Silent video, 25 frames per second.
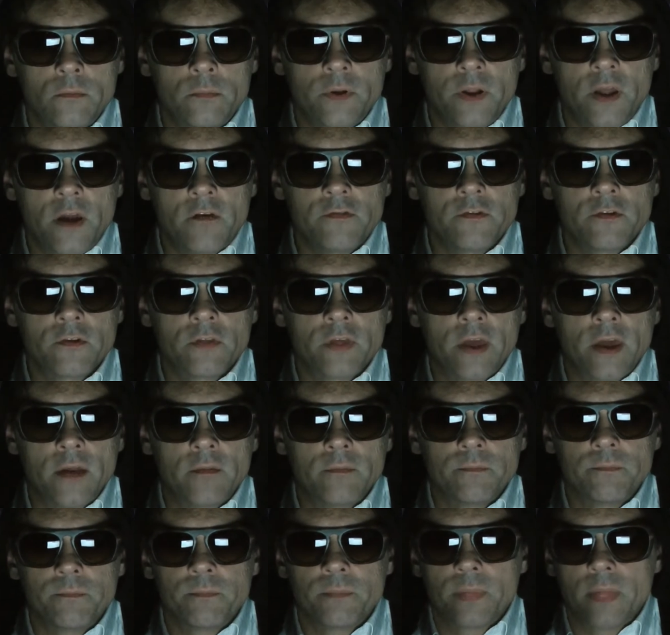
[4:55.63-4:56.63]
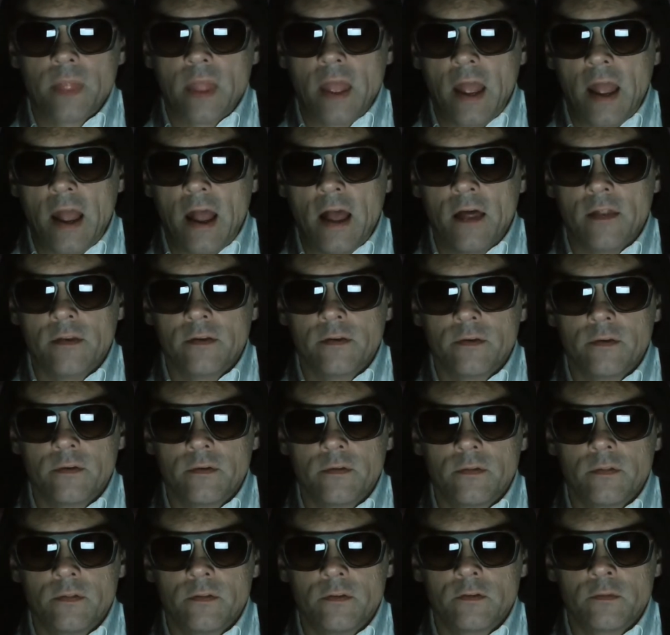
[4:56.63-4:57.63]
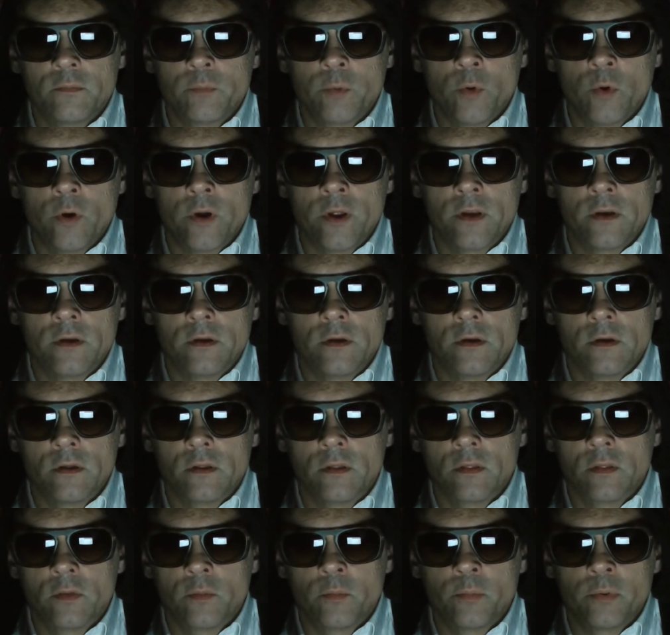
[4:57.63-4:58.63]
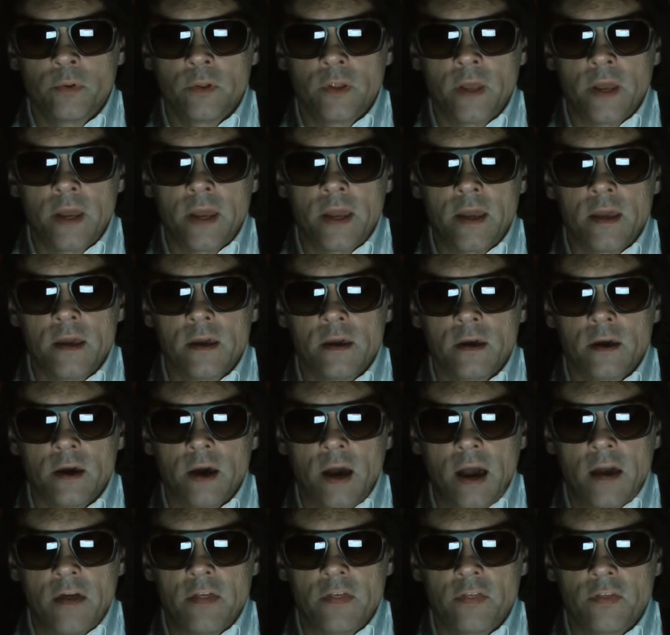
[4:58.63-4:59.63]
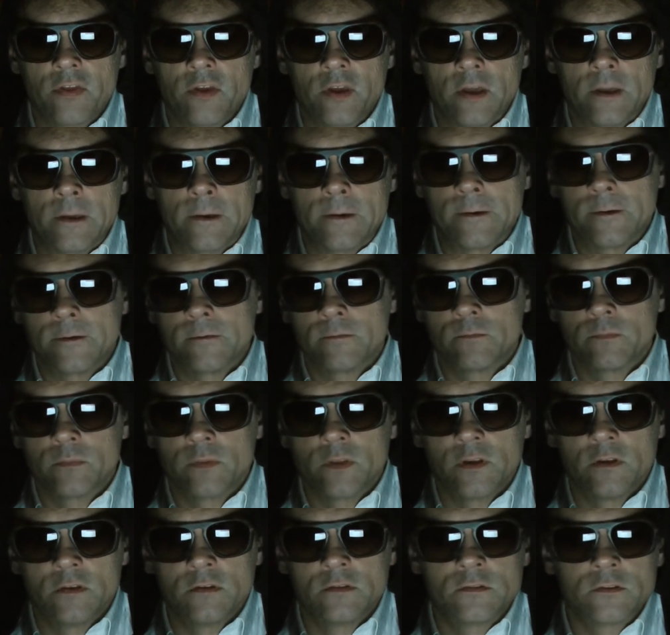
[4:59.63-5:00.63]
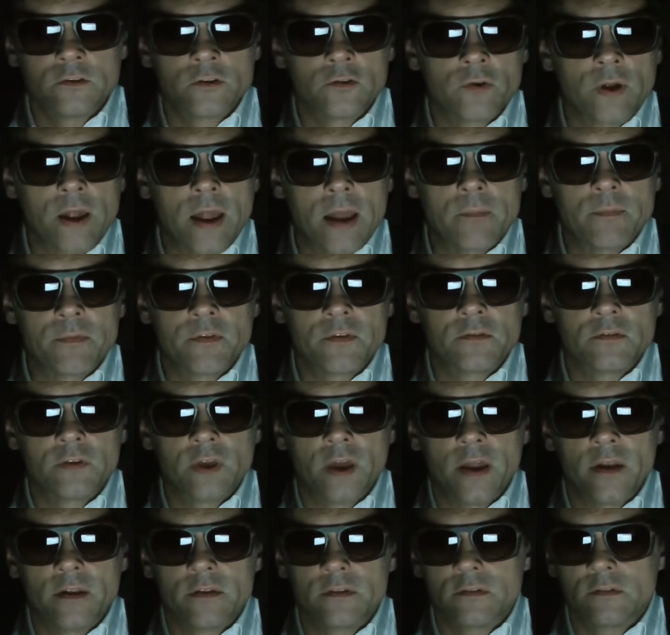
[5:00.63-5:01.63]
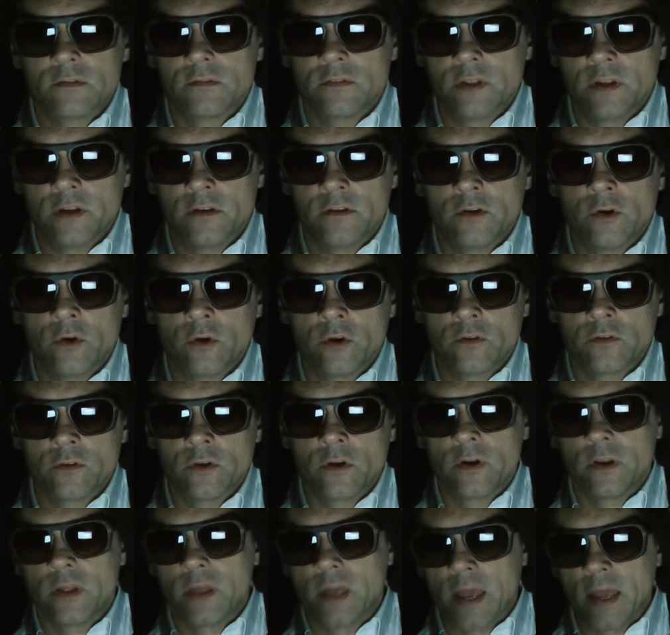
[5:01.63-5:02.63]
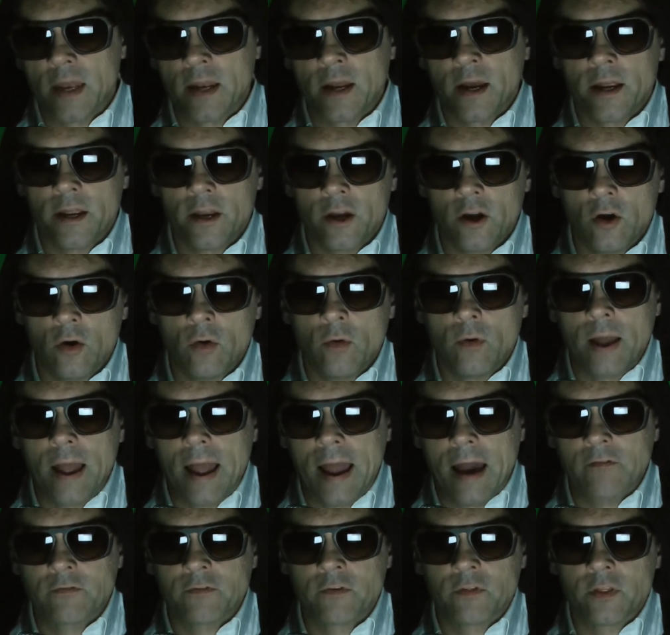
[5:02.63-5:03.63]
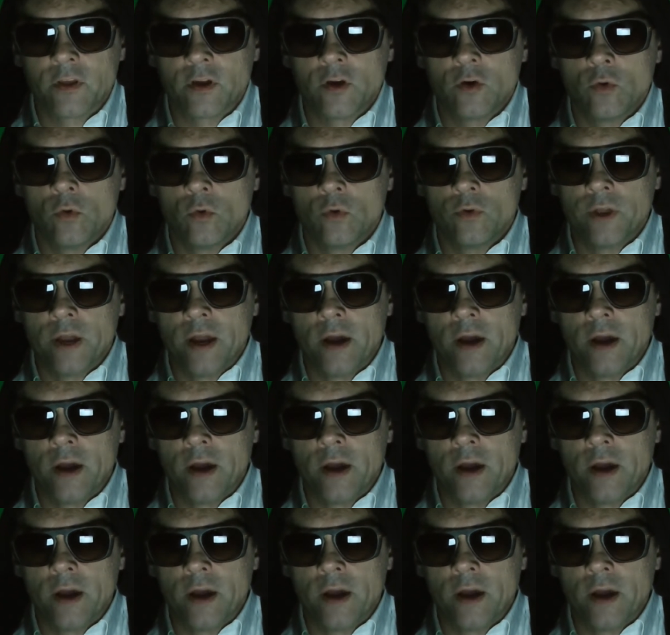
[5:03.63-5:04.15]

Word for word: But after that, at this point, the play, I think, is to grab the Sidus and Senate tokens on Gate.io after they cool